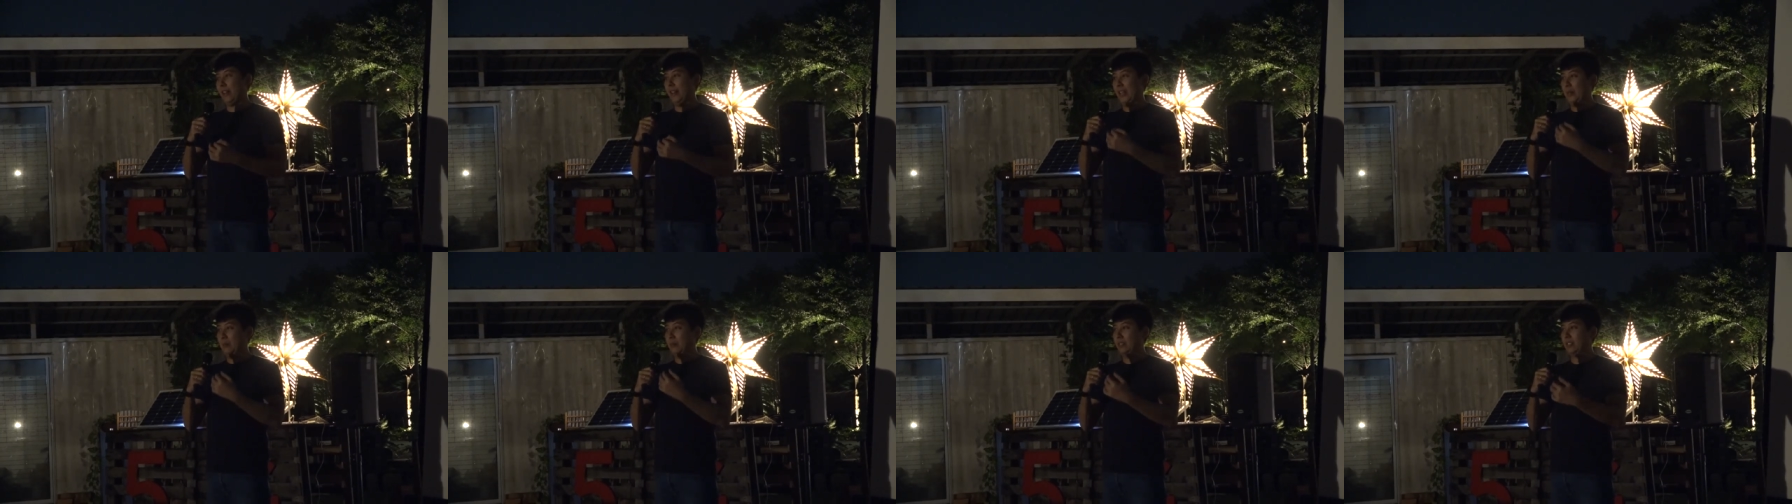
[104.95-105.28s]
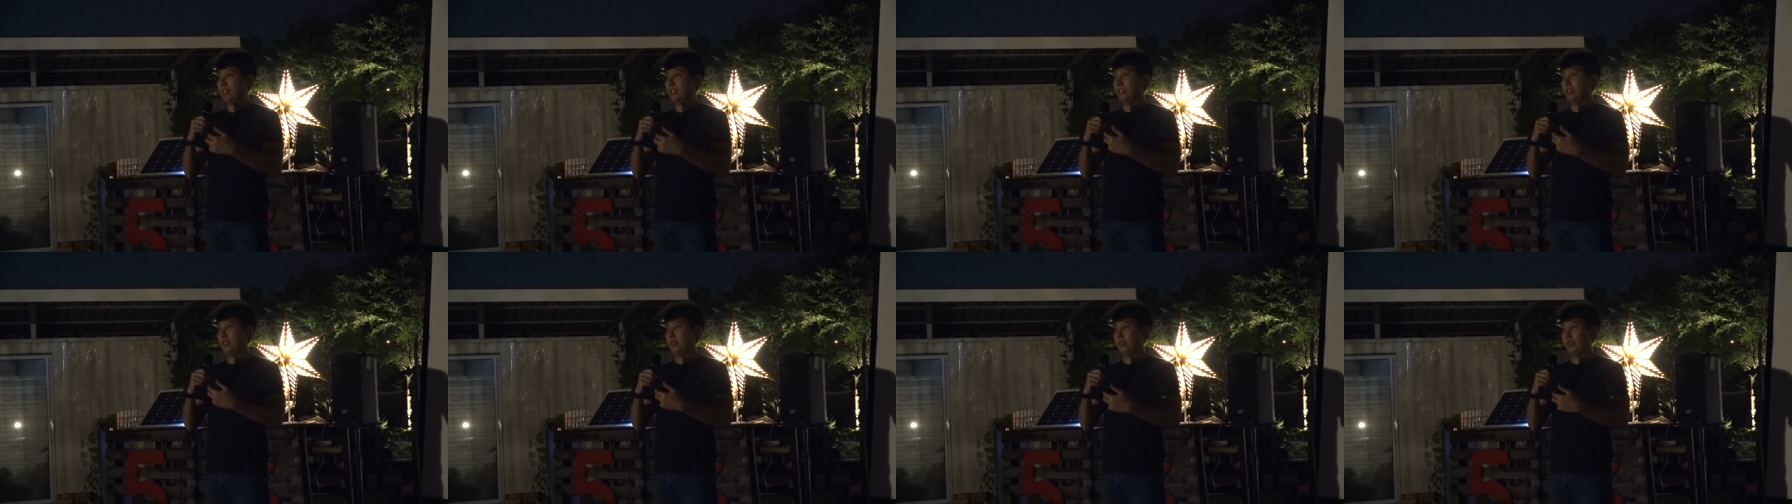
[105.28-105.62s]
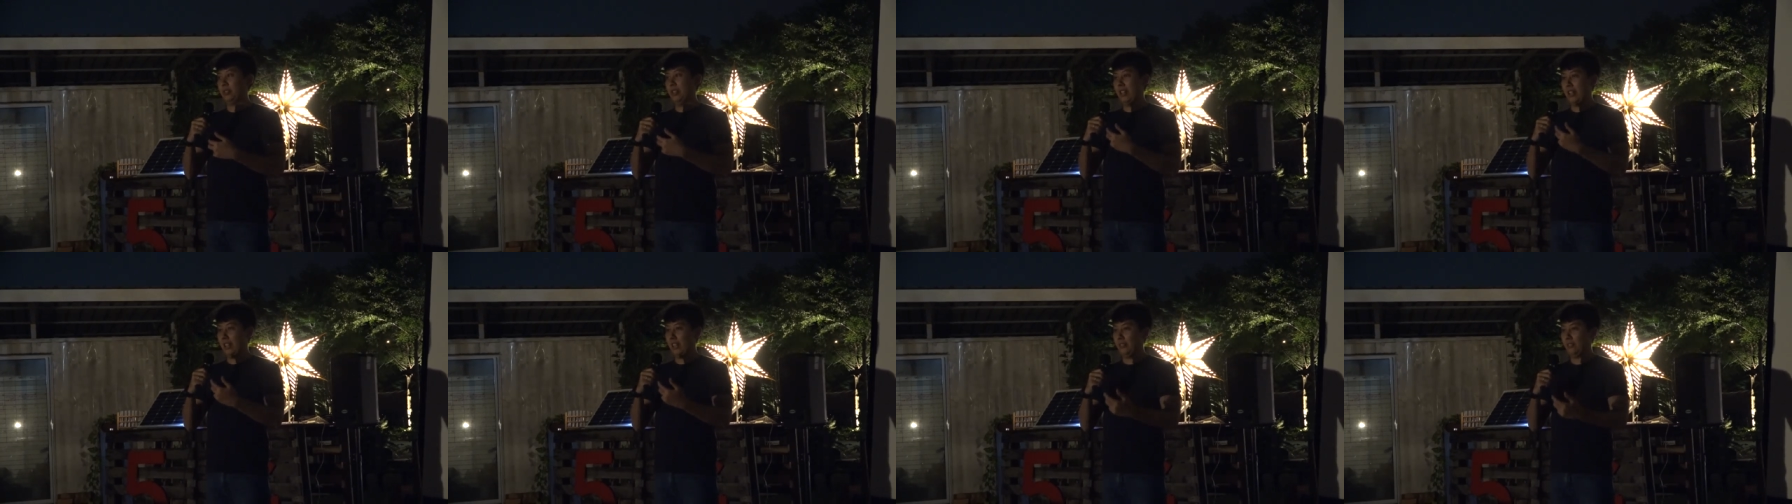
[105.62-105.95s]
enables her to
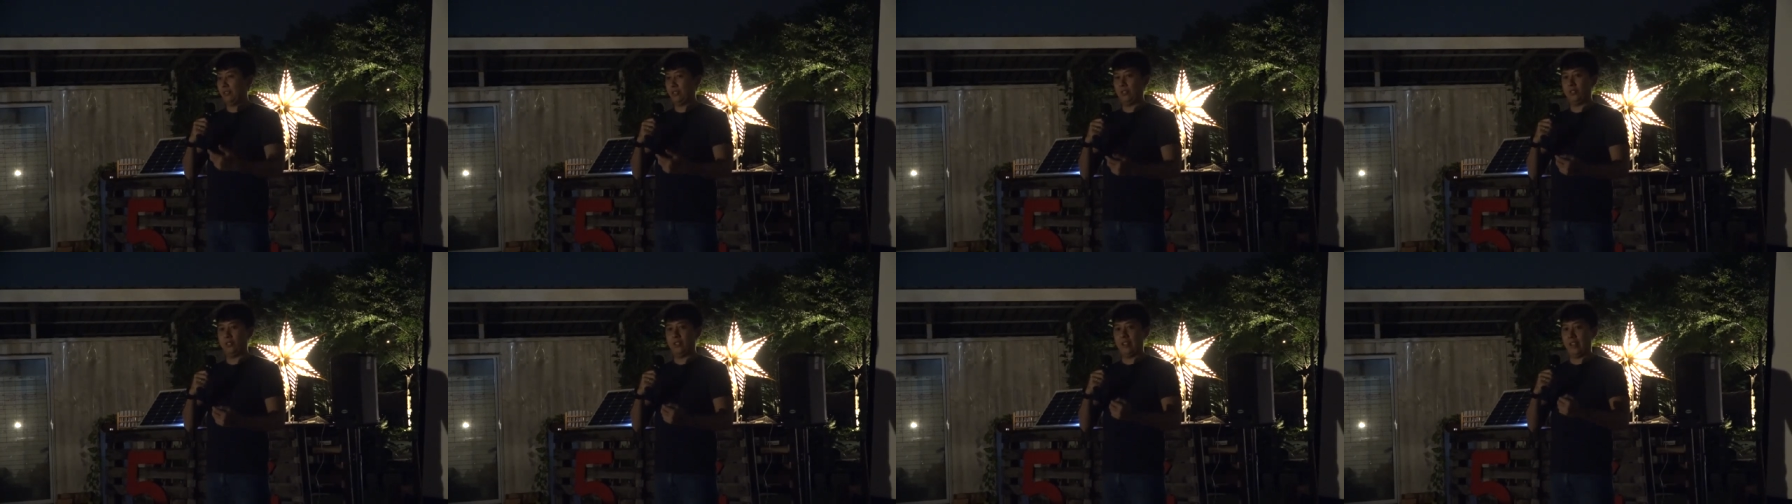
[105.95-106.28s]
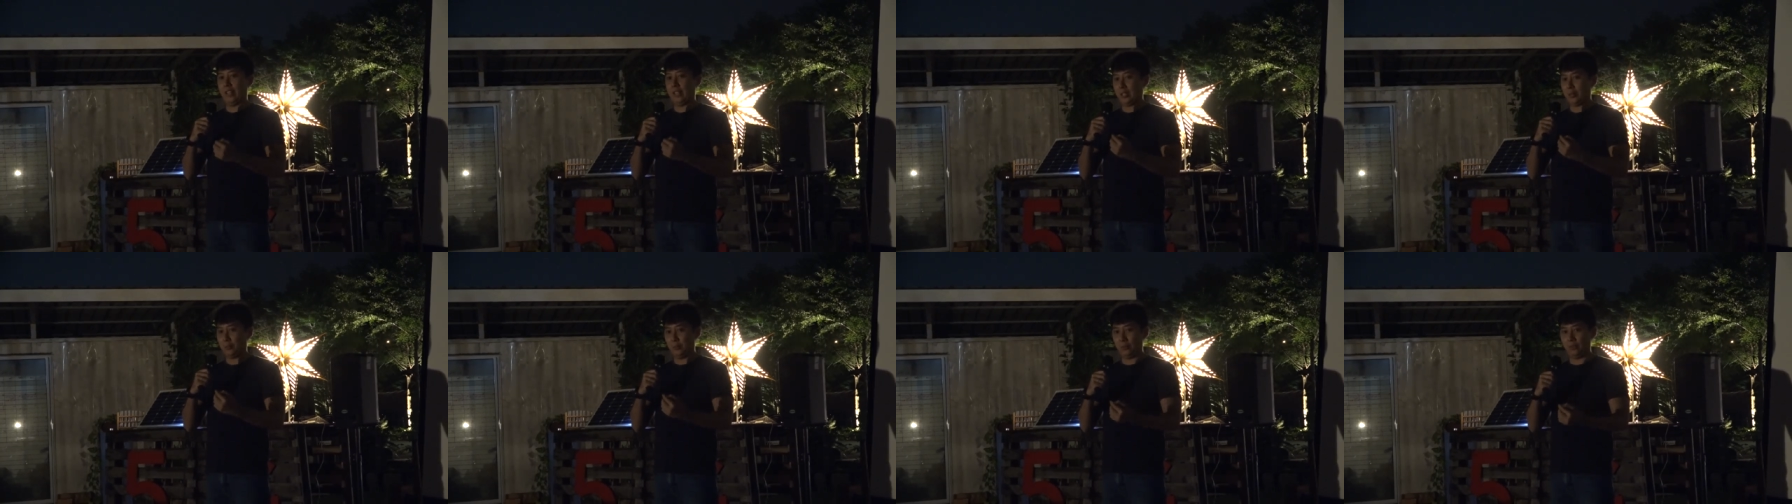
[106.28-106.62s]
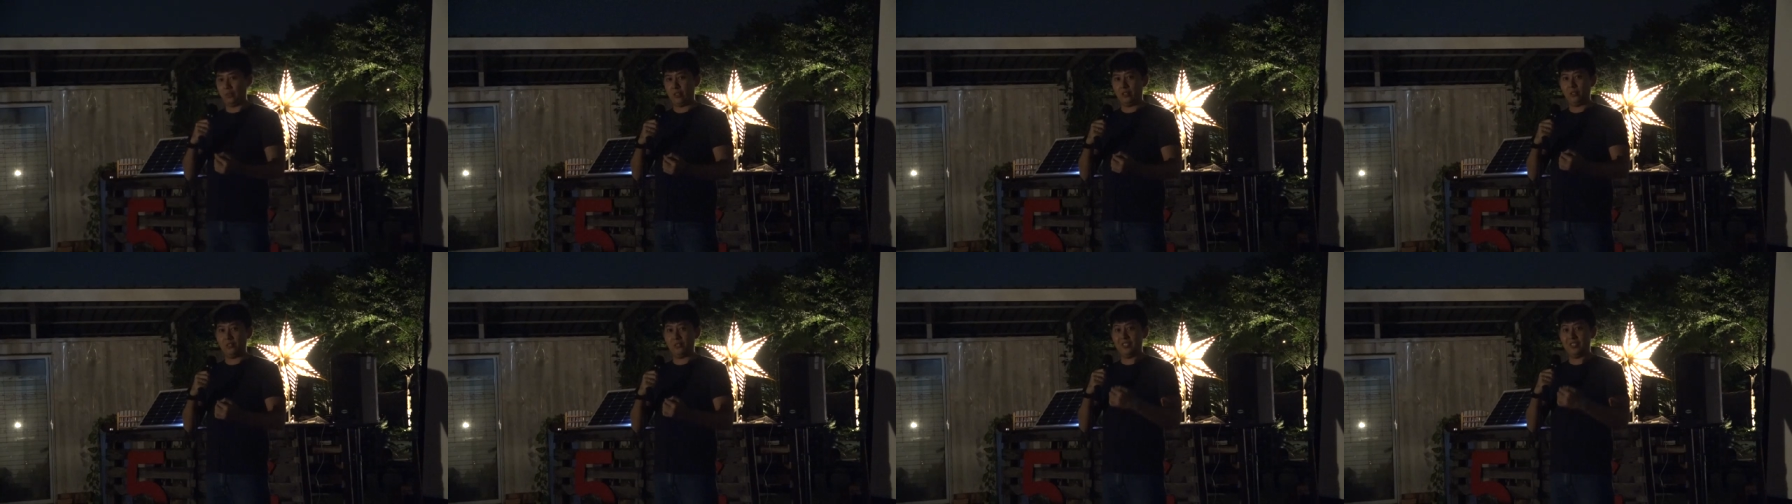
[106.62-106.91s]
dive you know and explore you